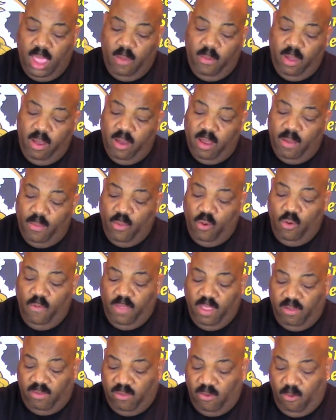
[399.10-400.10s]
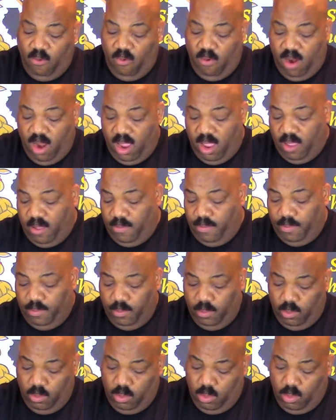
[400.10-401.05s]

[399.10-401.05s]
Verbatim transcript: And we're gonna move this around